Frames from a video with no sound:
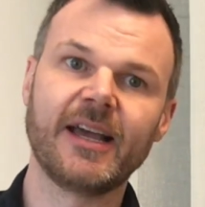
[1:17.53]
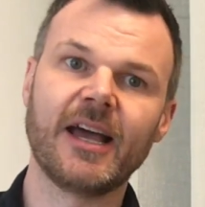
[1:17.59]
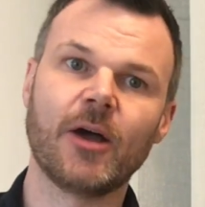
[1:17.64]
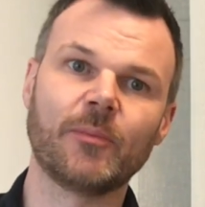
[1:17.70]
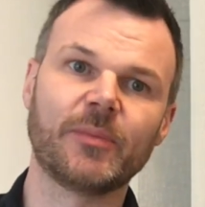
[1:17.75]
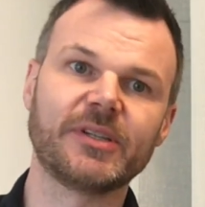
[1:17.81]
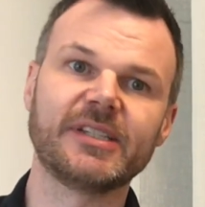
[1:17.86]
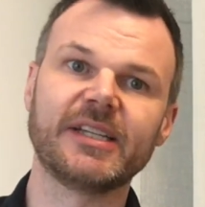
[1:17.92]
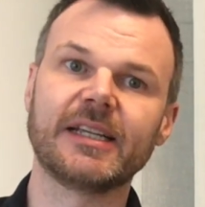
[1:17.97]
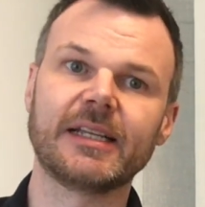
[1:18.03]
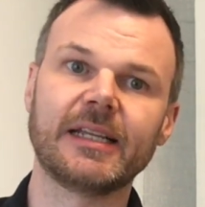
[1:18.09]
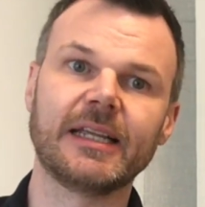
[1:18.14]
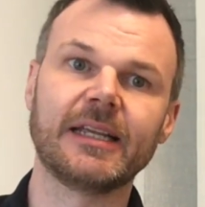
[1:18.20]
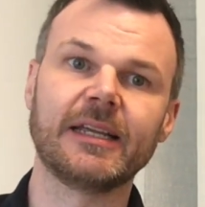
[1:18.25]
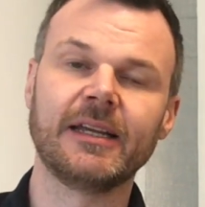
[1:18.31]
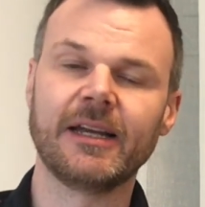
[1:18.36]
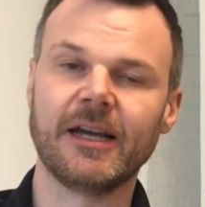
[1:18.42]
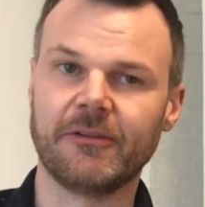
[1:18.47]
and
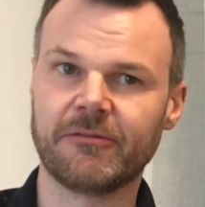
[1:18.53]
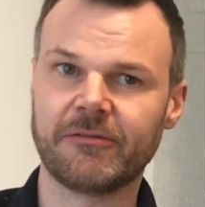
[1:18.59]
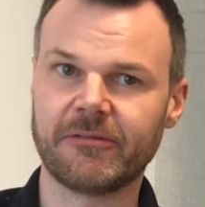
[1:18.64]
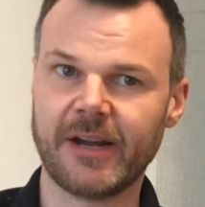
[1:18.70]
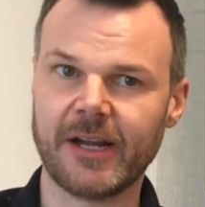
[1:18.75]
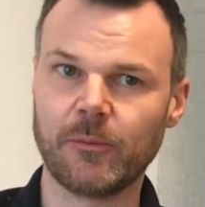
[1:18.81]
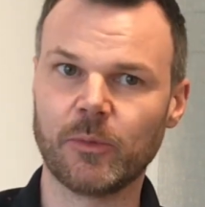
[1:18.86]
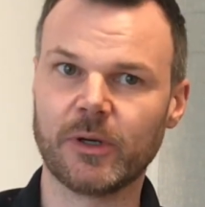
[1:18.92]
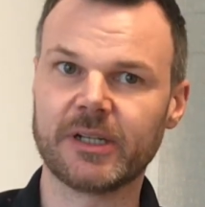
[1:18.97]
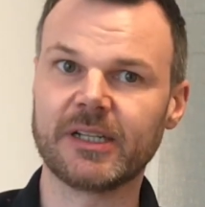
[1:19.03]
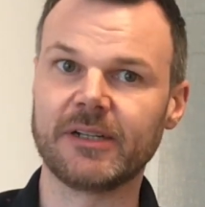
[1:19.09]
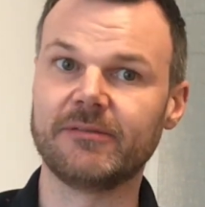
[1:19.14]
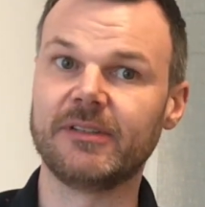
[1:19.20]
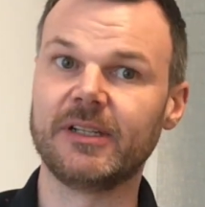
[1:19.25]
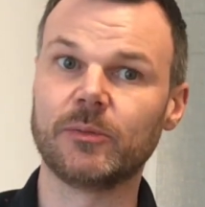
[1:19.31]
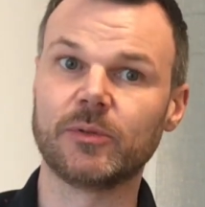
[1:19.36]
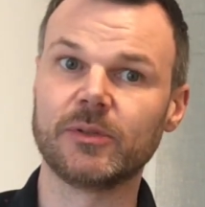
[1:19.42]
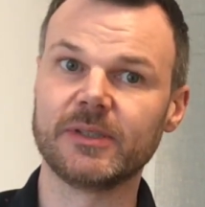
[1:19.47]
particularly a framework of
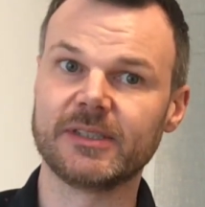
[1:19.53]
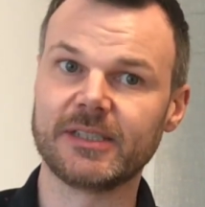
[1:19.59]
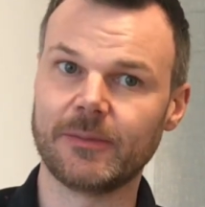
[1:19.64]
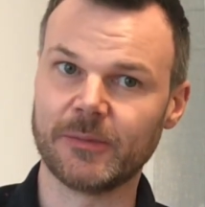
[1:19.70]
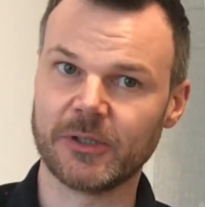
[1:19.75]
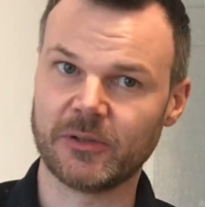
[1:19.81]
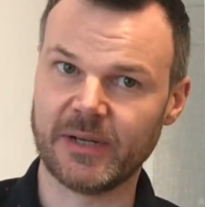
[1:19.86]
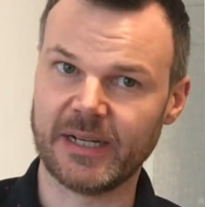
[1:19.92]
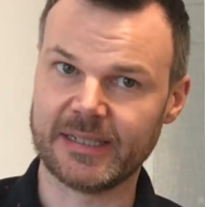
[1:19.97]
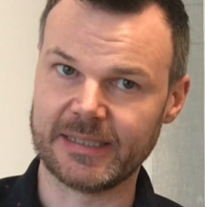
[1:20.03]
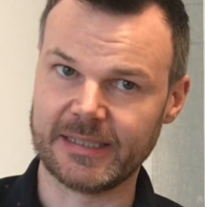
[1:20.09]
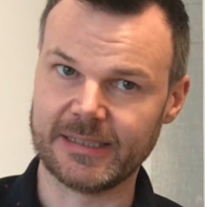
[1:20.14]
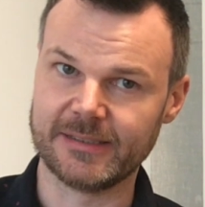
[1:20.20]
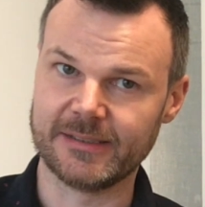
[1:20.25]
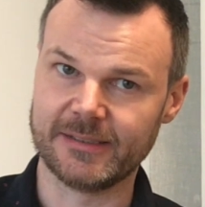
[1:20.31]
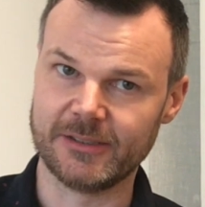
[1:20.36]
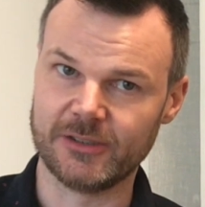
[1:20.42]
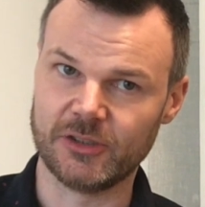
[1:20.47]
liberal democratic
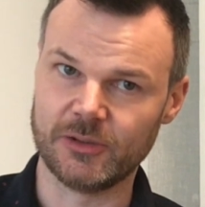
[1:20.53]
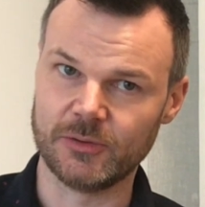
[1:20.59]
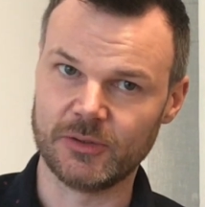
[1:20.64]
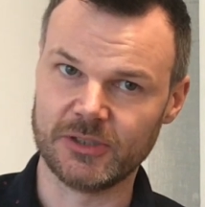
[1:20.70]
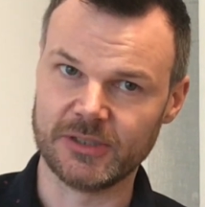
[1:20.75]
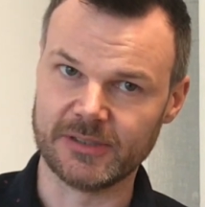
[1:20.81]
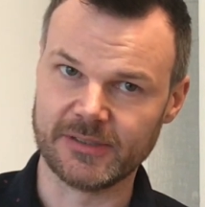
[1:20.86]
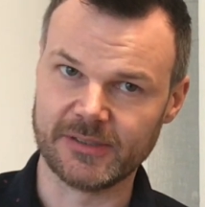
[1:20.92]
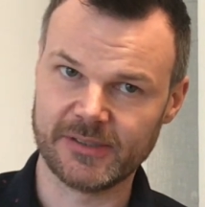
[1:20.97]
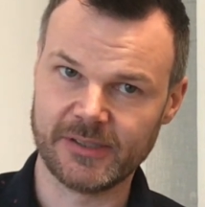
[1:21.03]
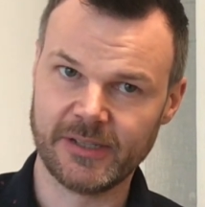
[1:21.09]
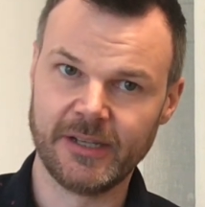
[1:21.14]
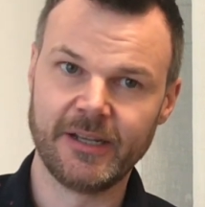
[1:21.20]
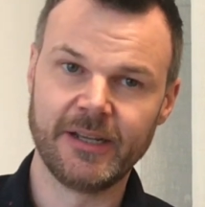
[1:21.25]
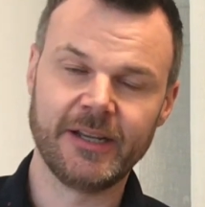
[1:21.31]
institutions.